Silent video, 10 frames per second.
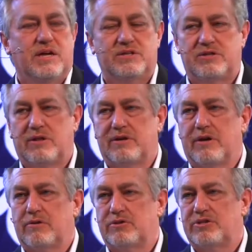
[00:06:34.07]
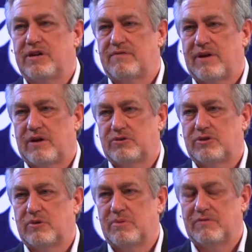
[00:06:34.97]
until another safe
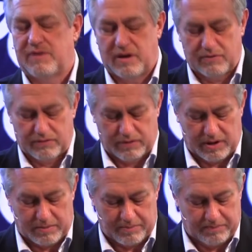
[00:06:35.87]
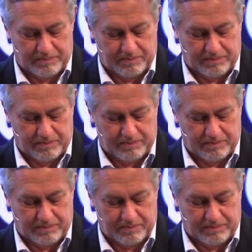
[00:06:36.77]
house could be found for them.